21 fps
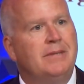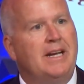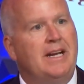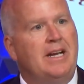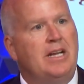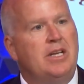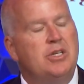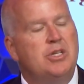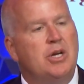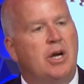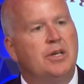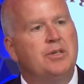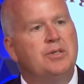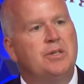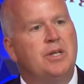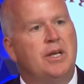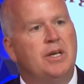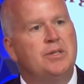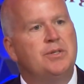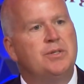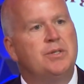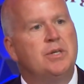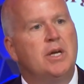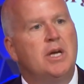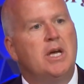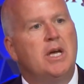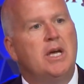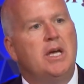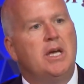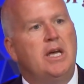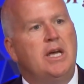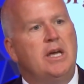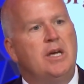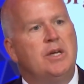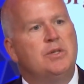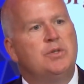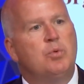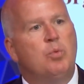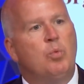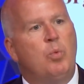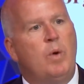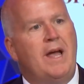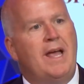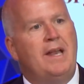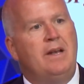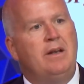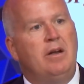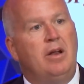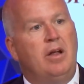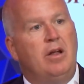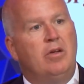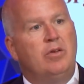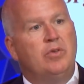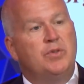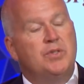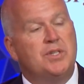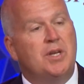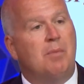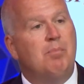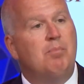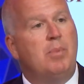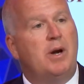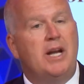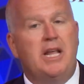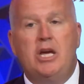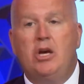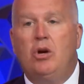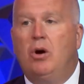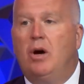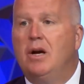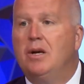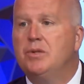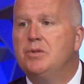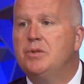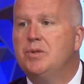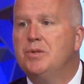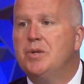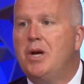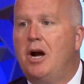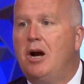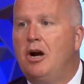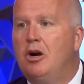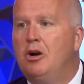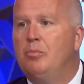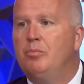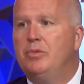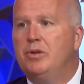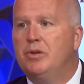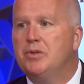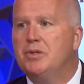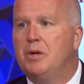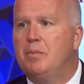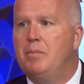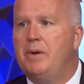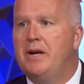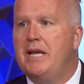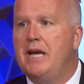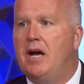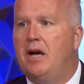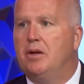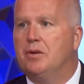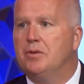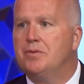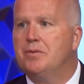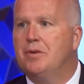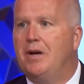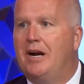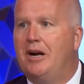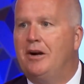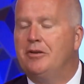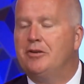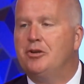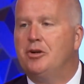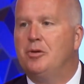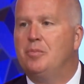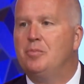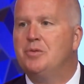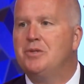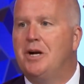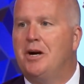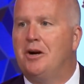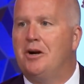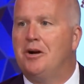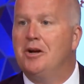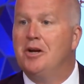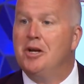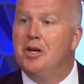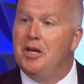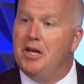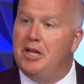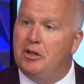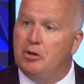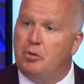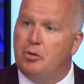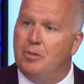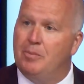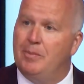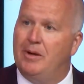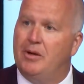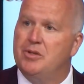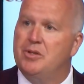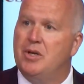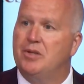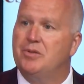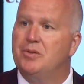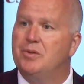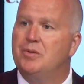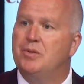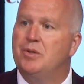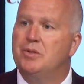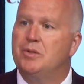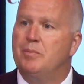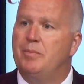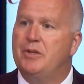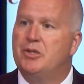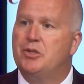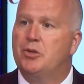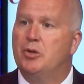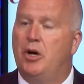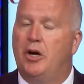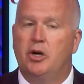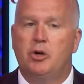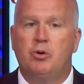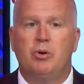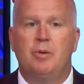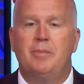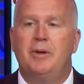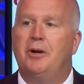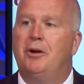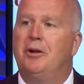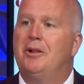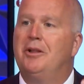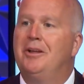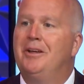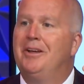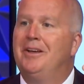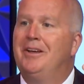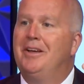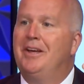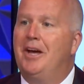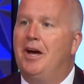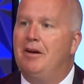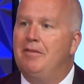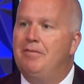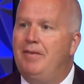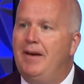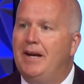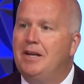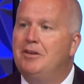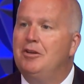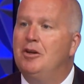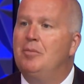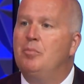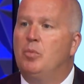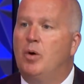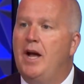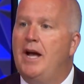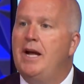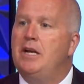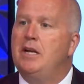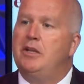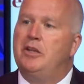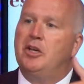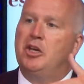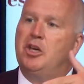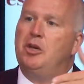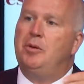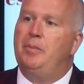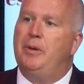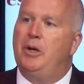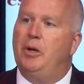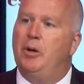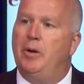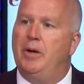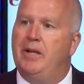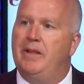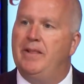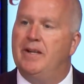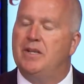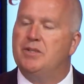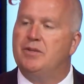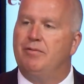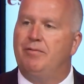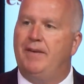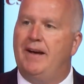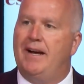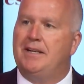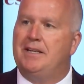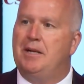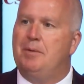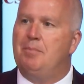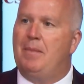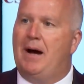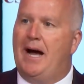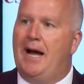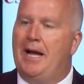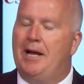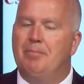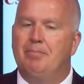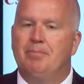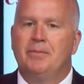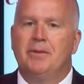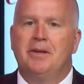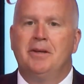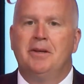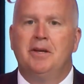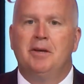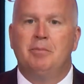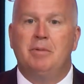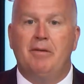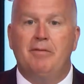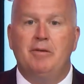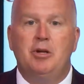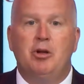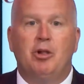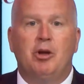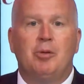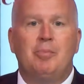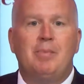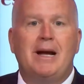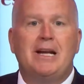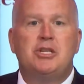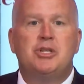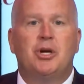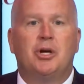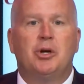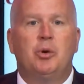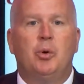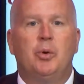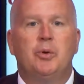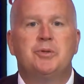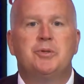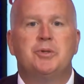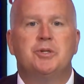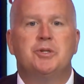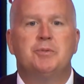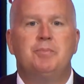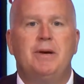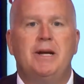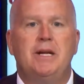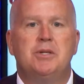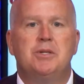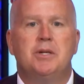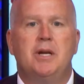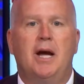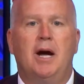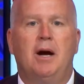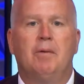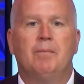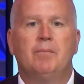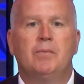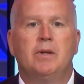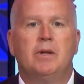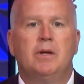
An injustice is when somebody causes harm to somebody else. Our terms are, in the criminal justice system, it's a criminal, a victim, right? And the community that's affected by it. I'm giving you a little of my Chuck Colson speech now.